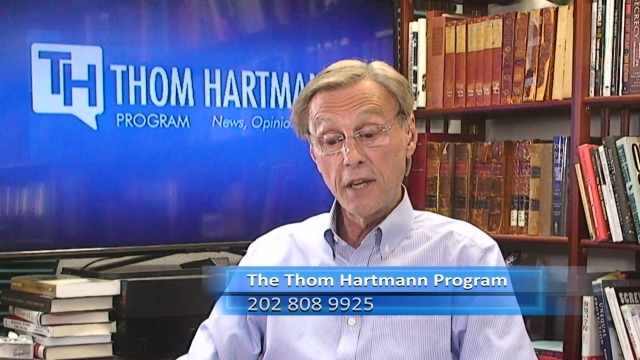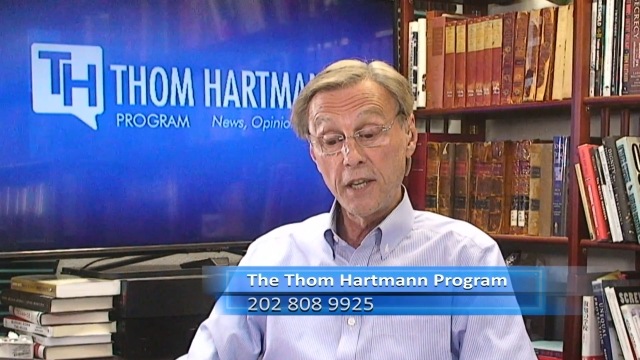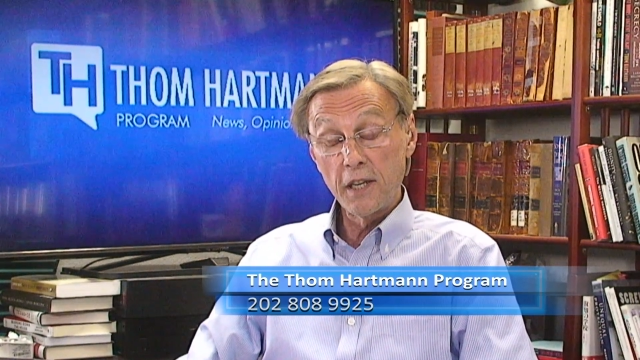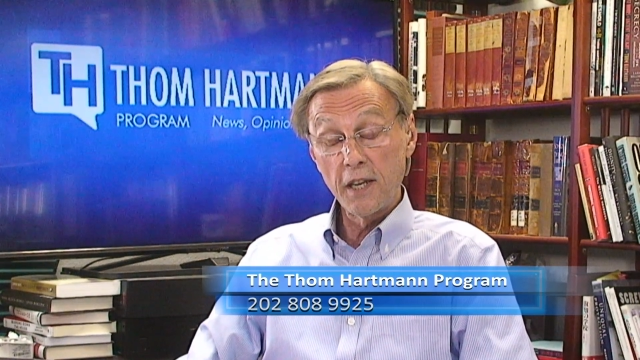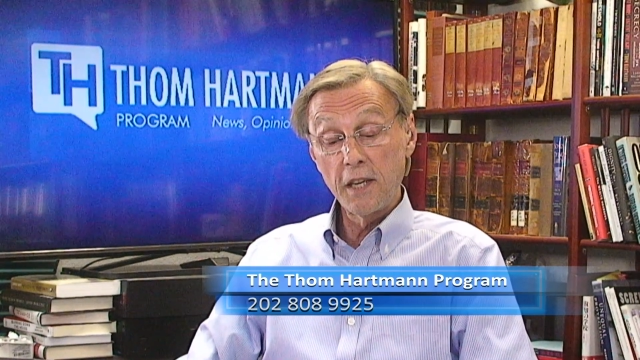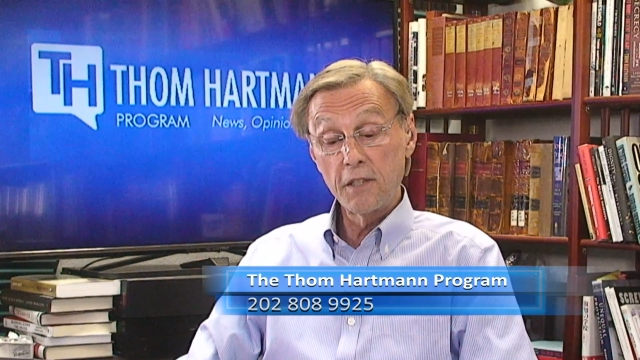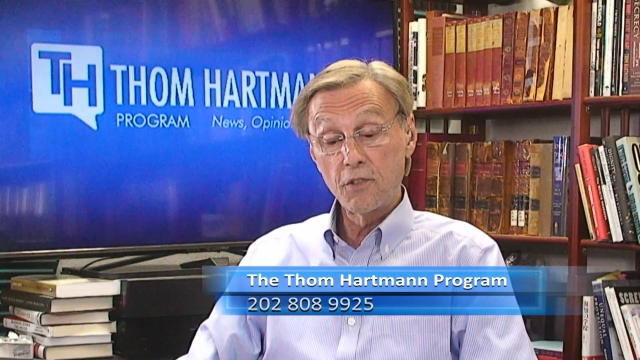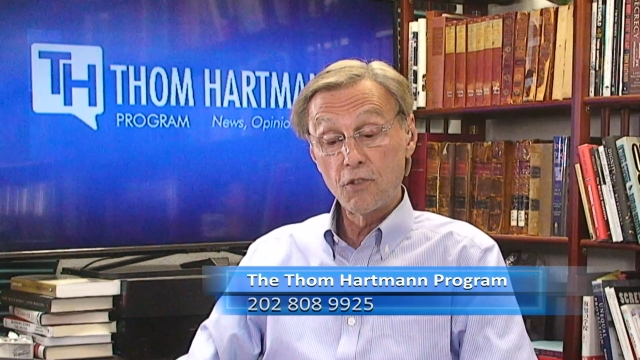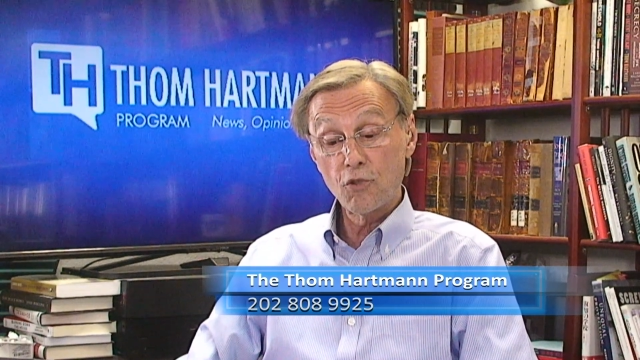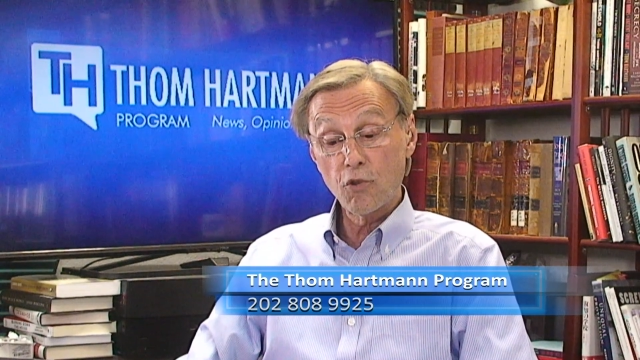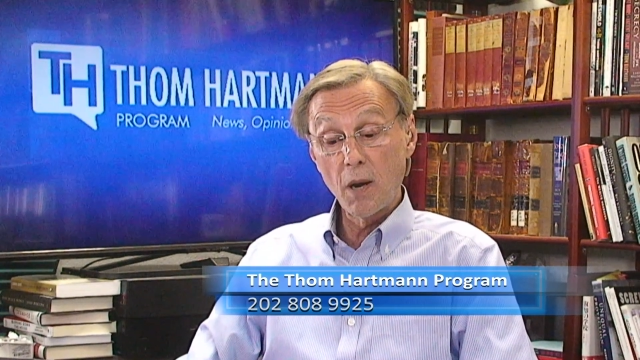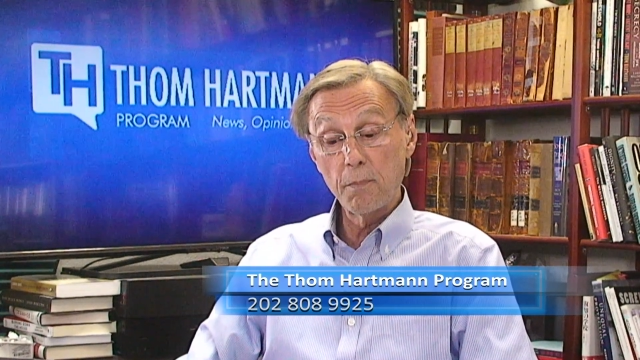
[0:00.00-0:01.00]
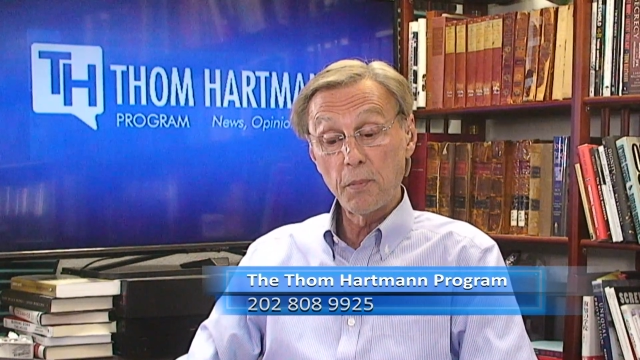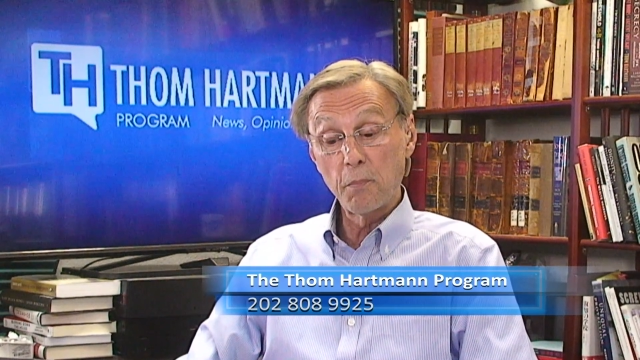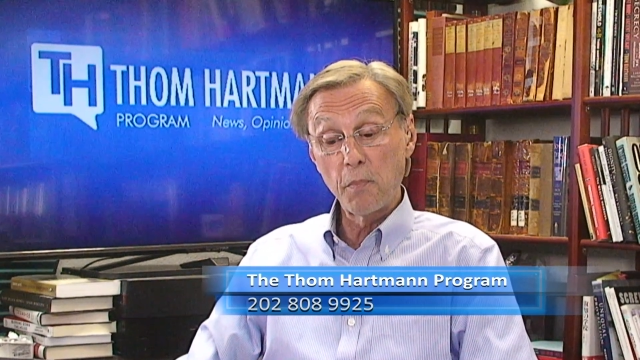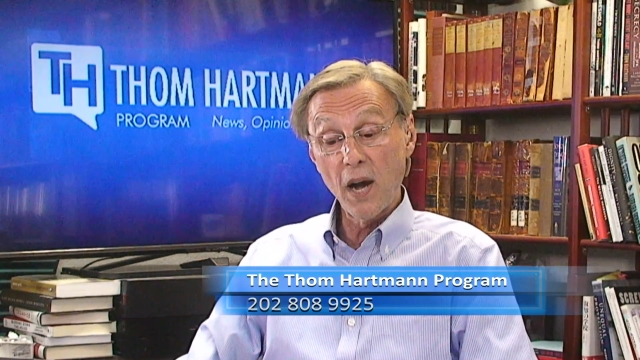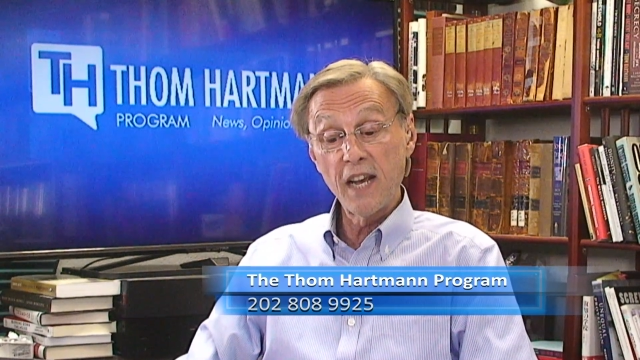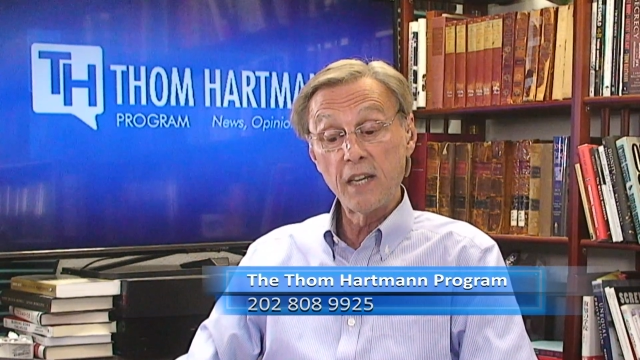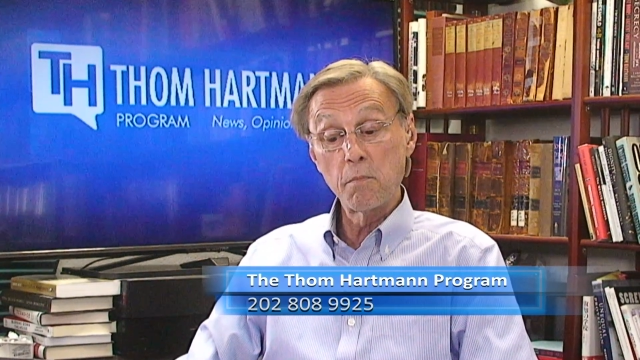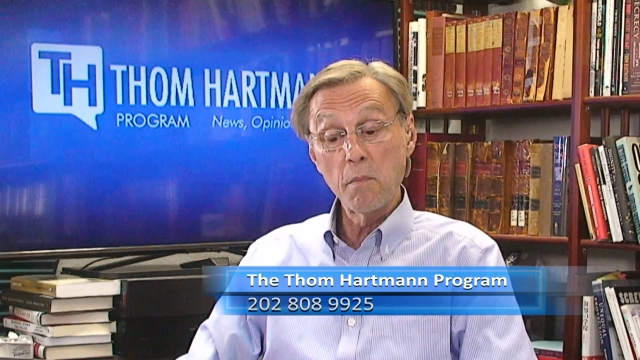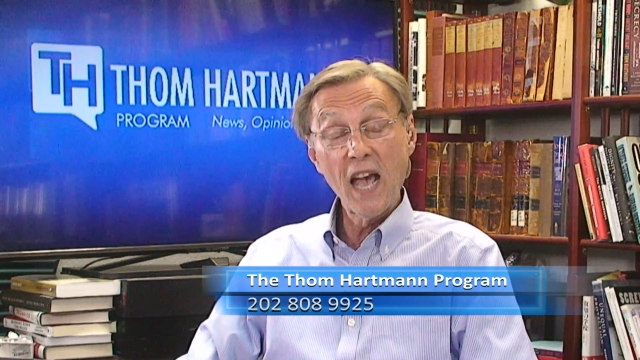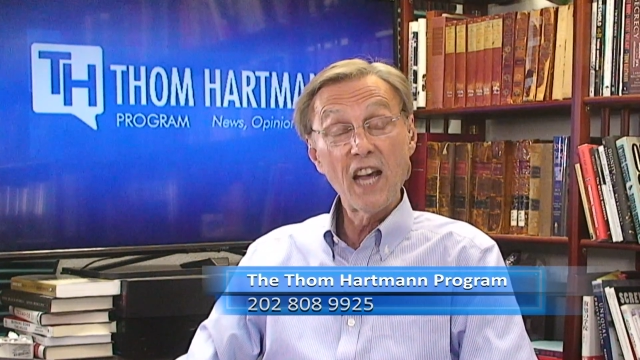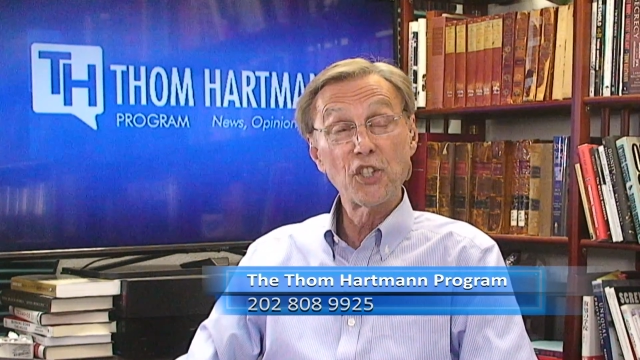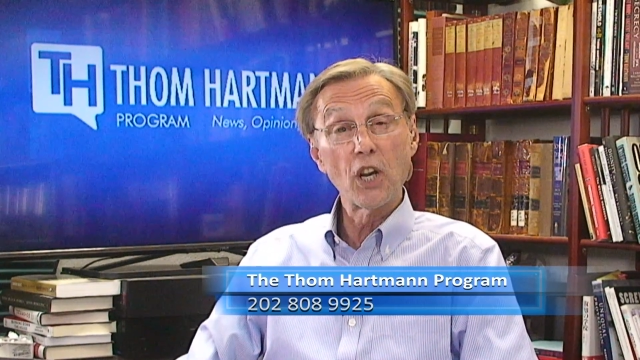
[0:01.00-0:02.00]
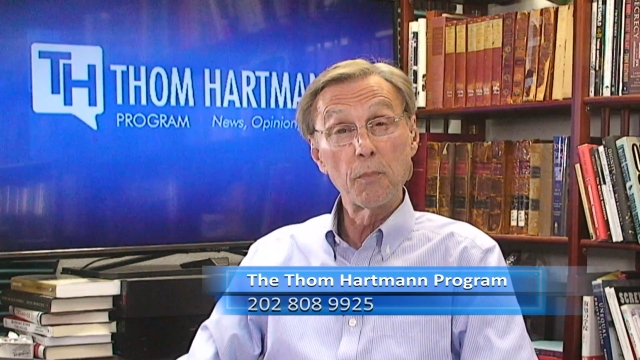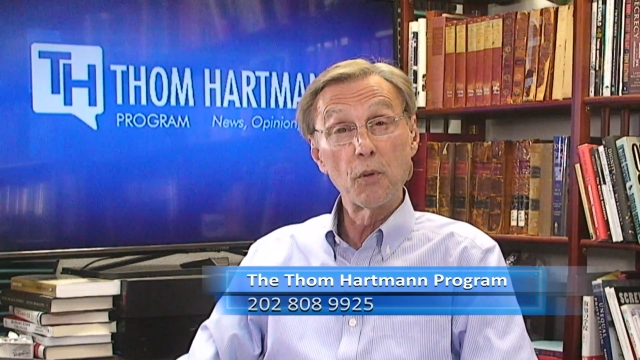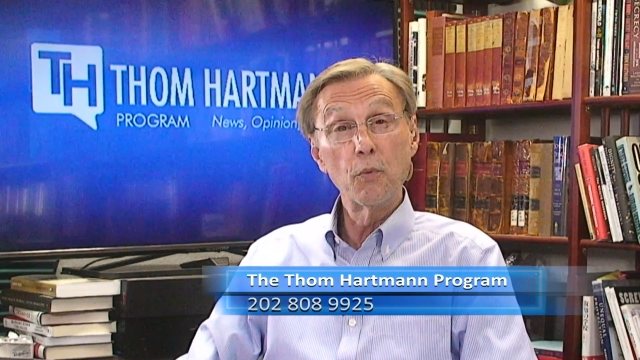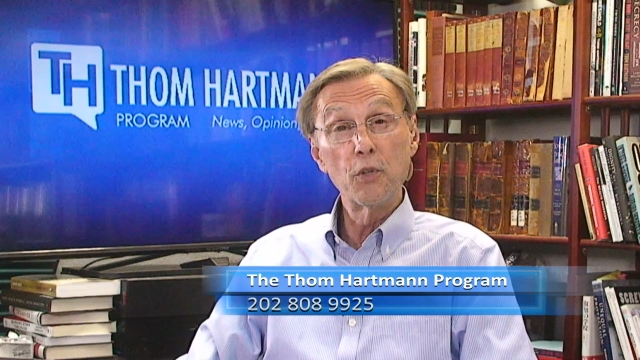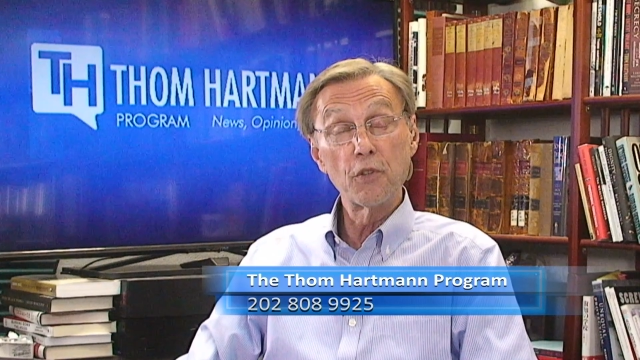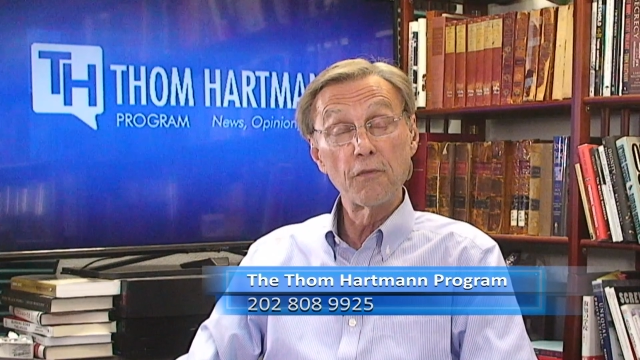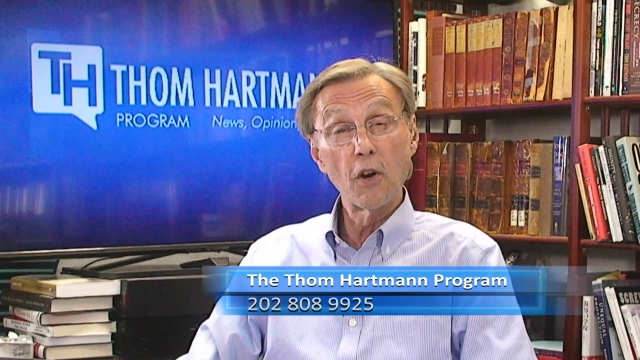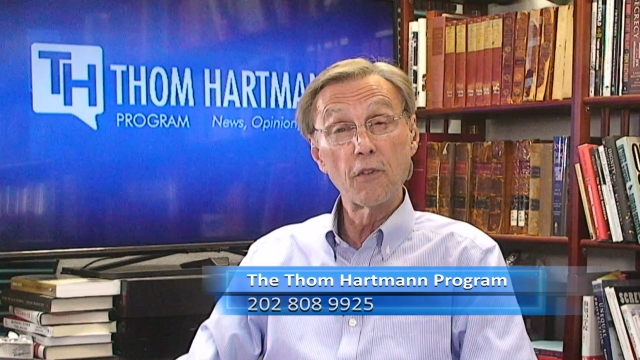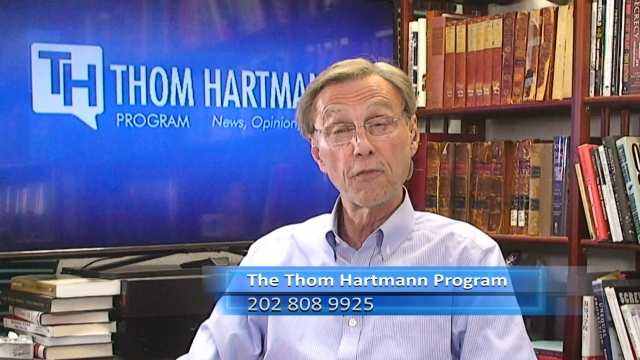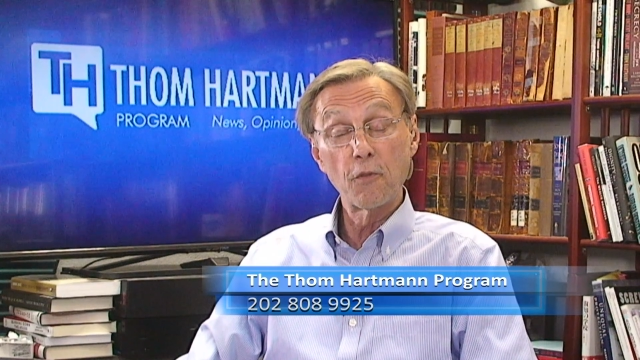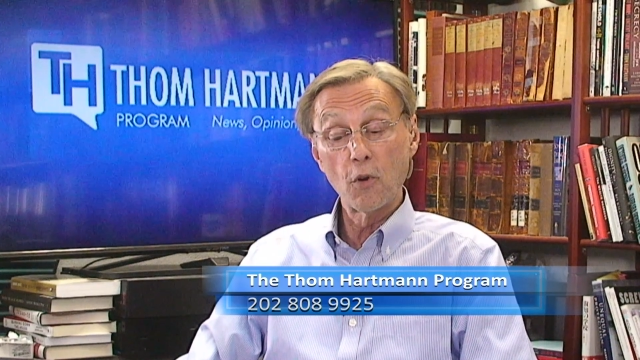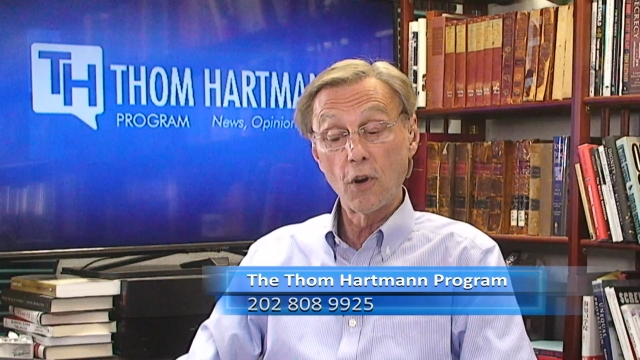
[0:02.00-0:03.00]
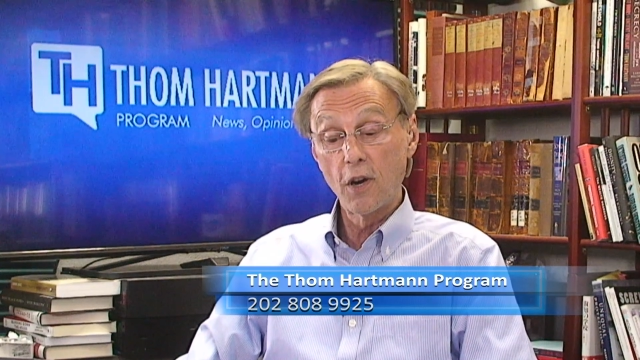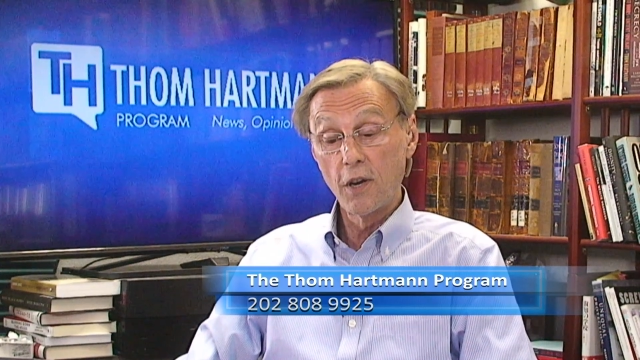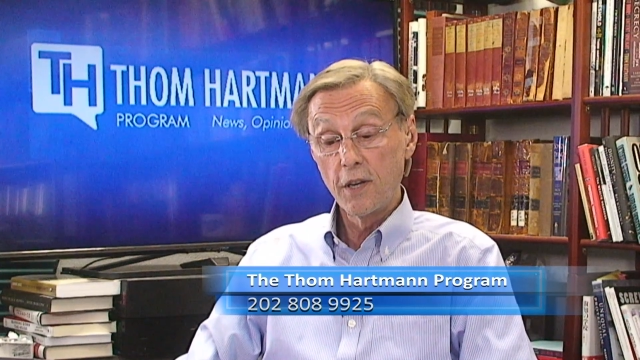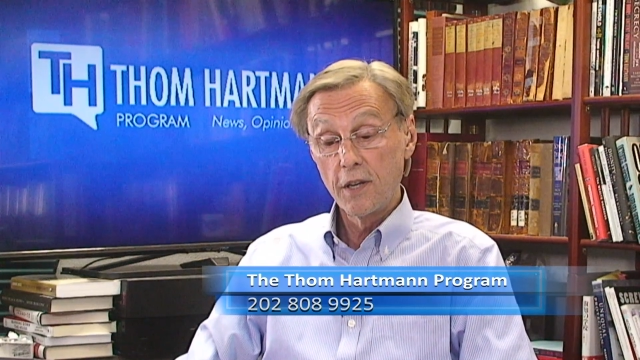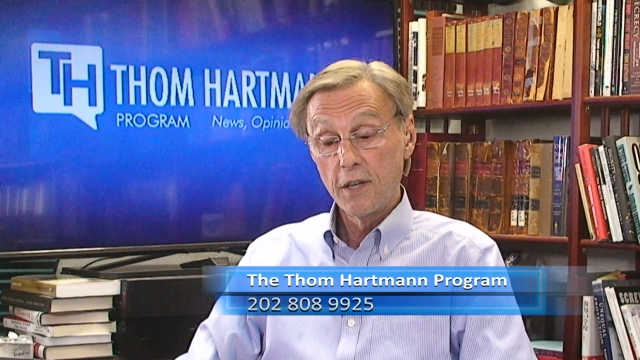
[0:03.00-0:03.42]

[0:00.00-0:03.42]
in a Trump Biden matchup, who would you vote for?